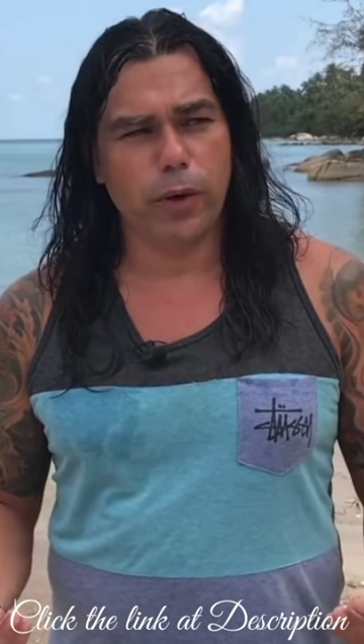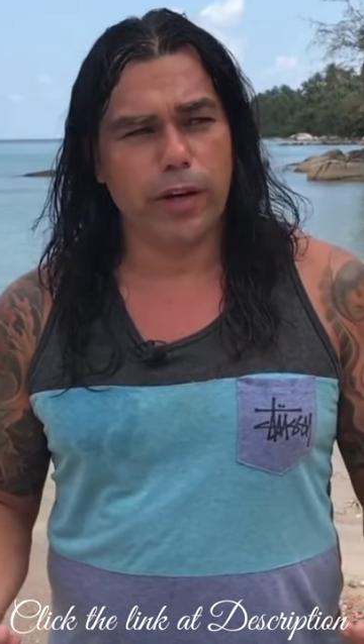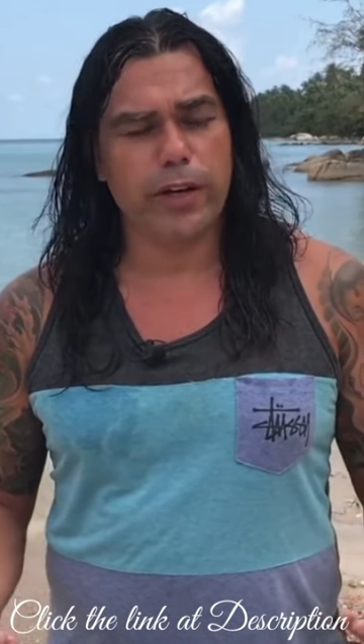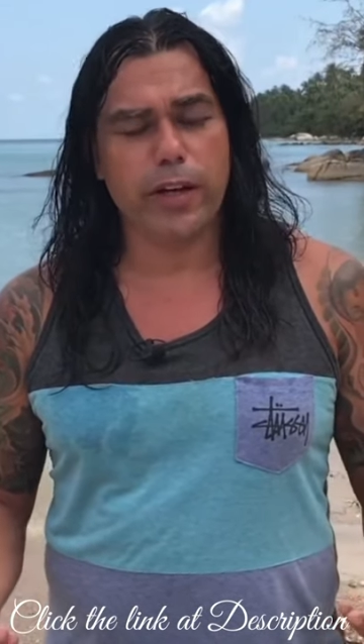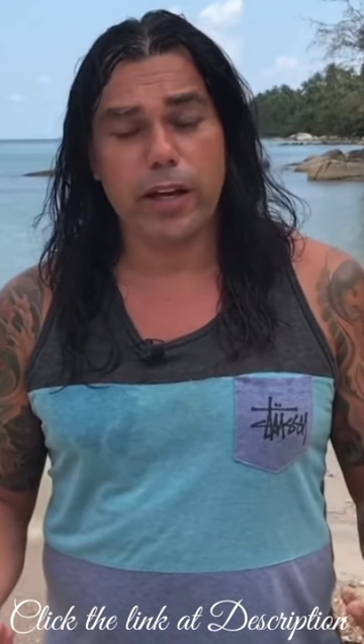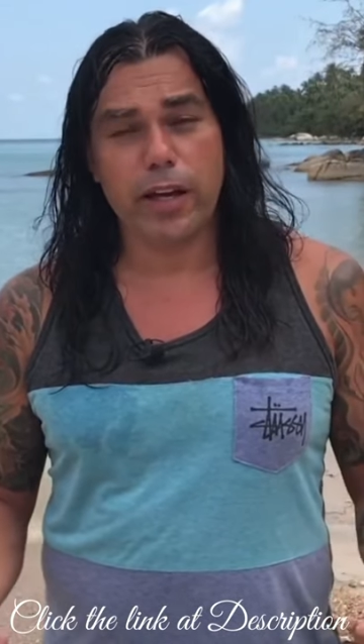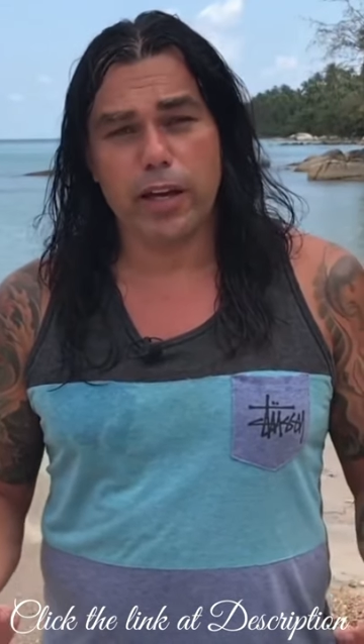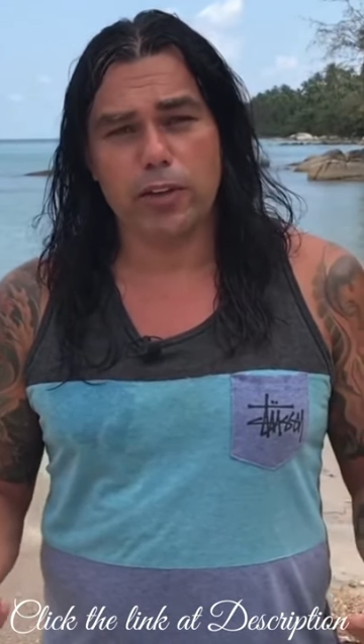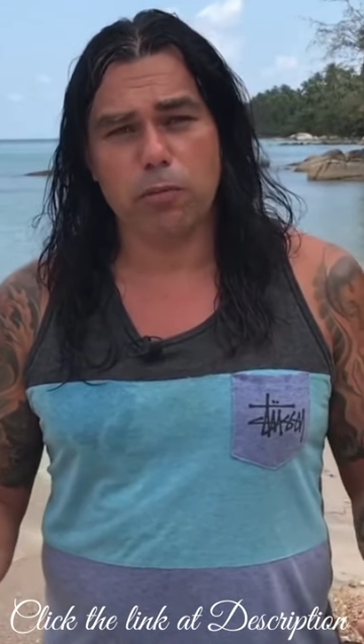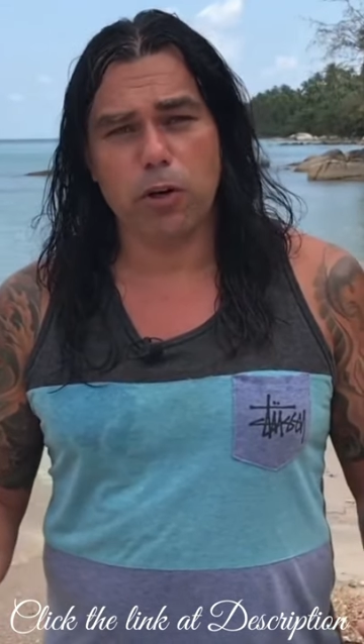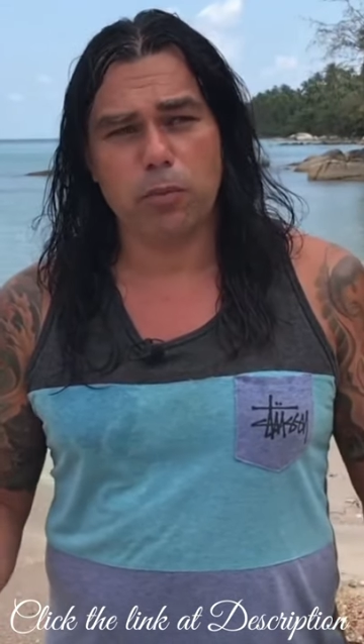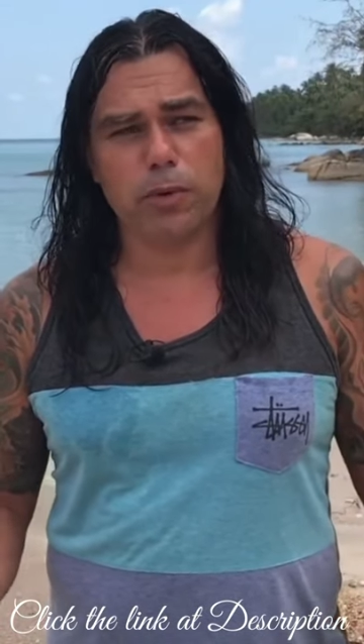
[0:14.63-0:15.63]
way at
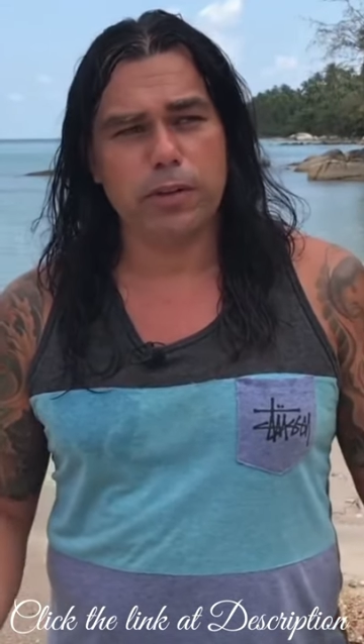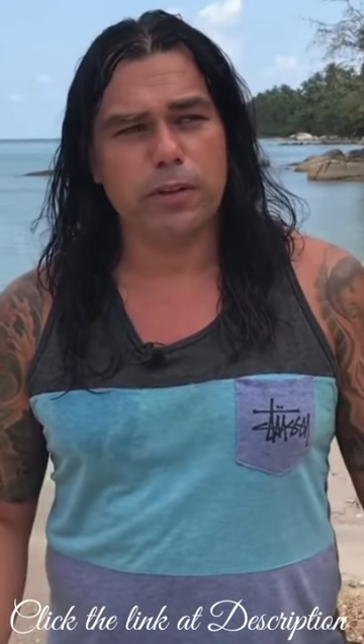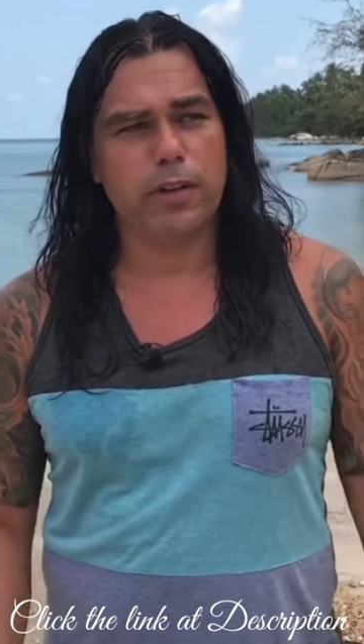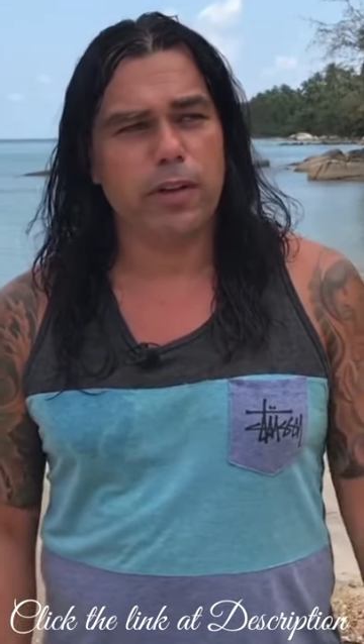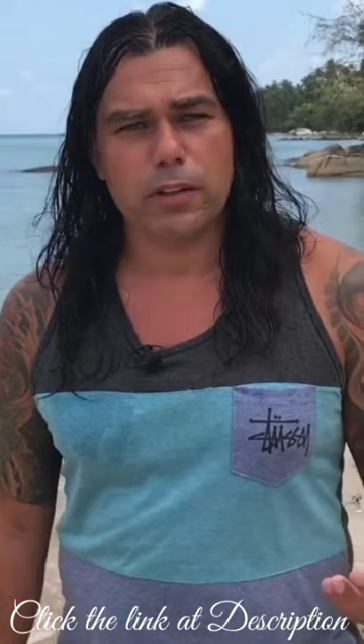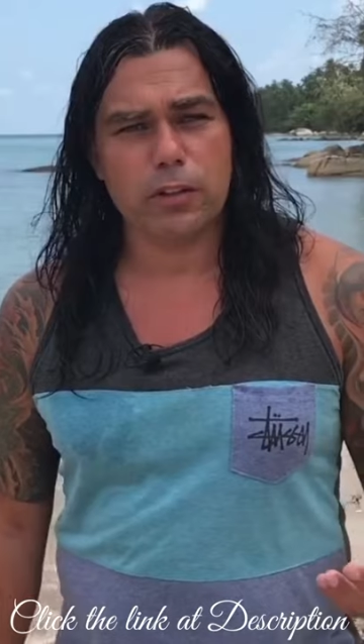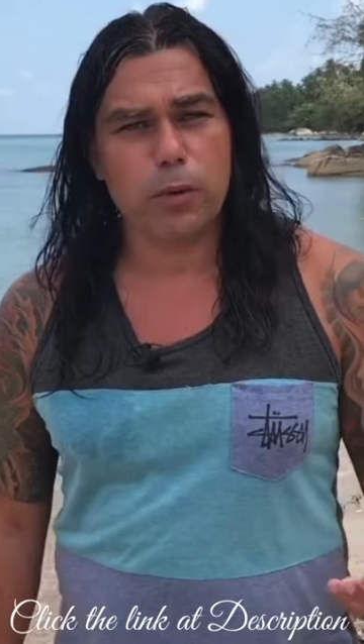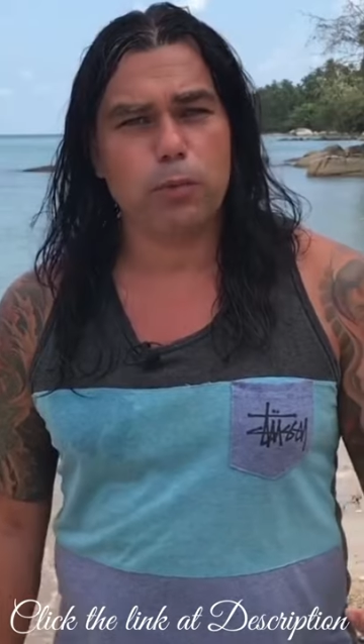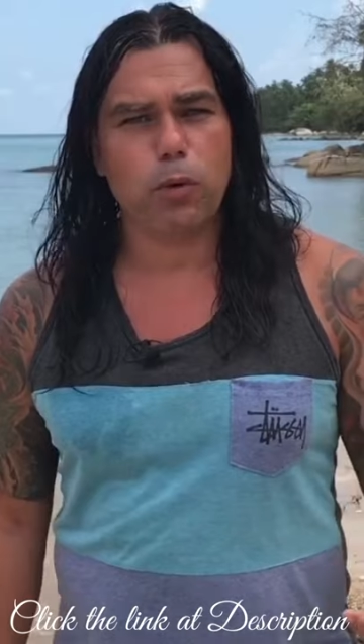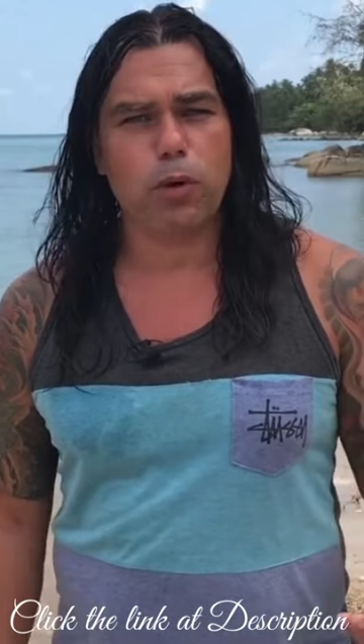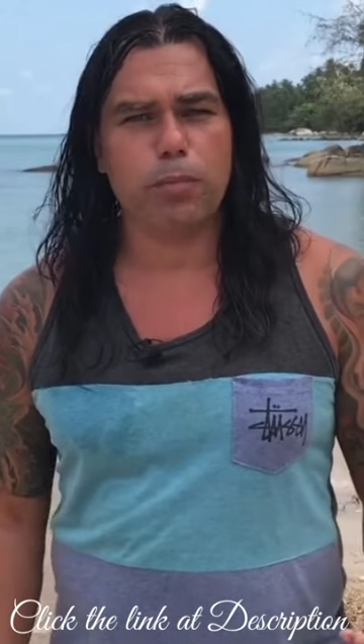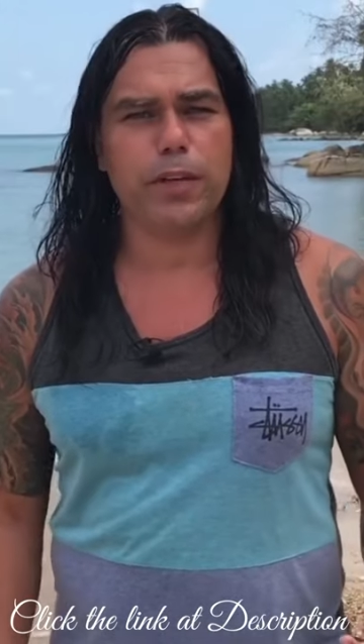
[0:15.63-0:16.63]
the moment.
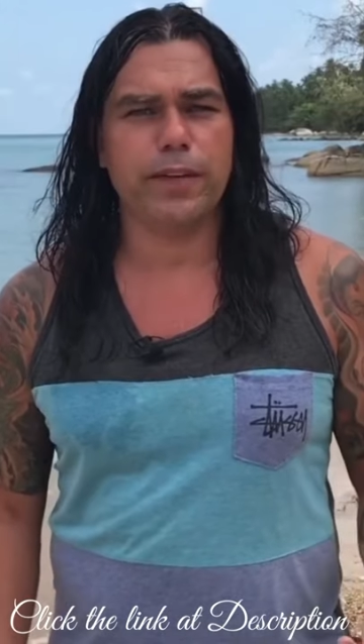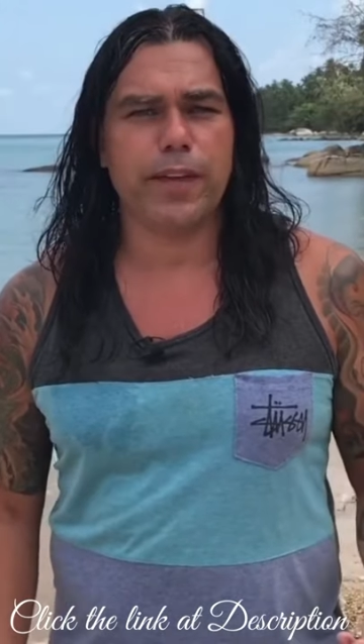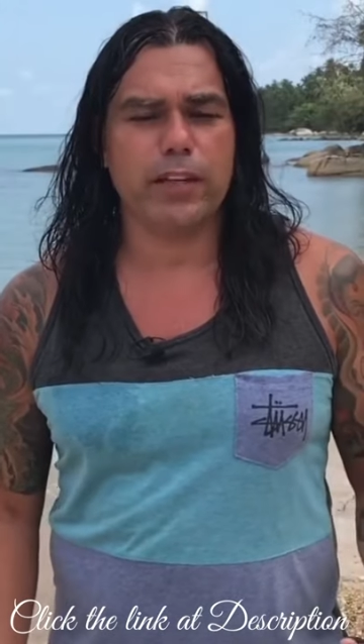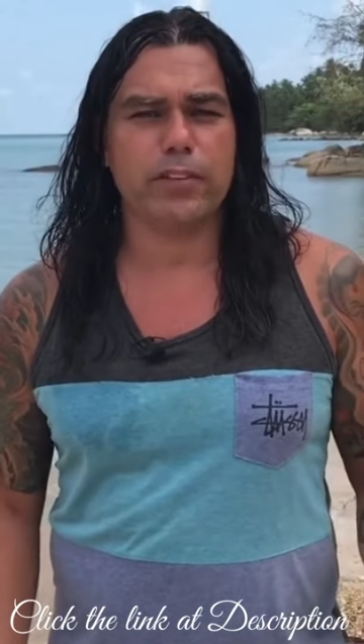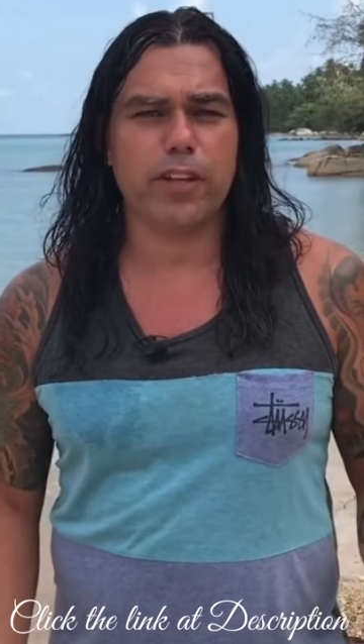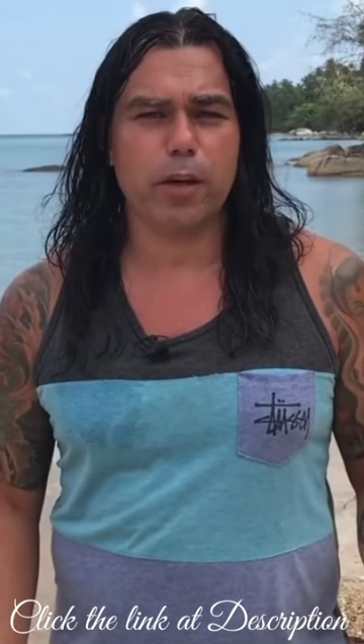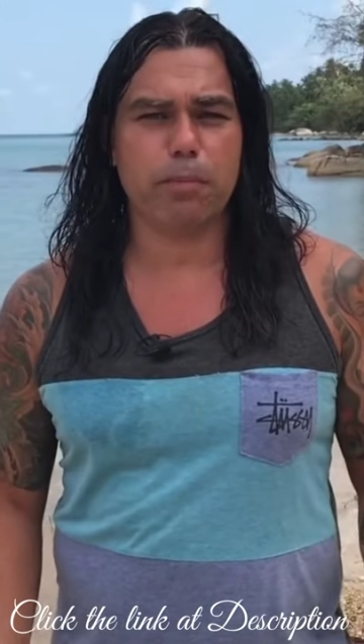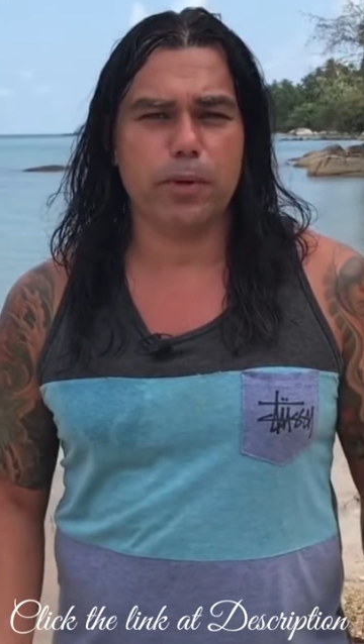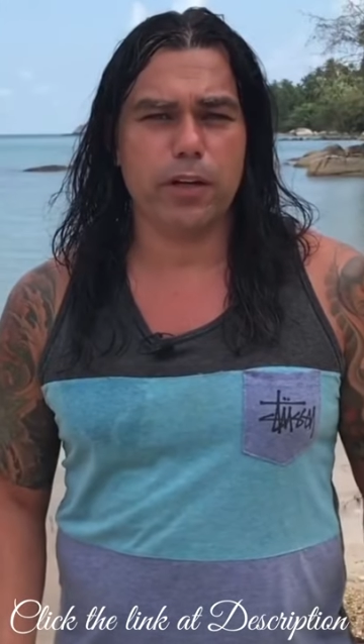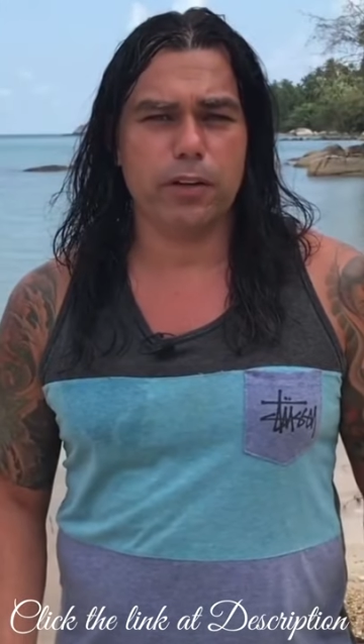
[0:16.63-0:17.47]
Crypto will be the next step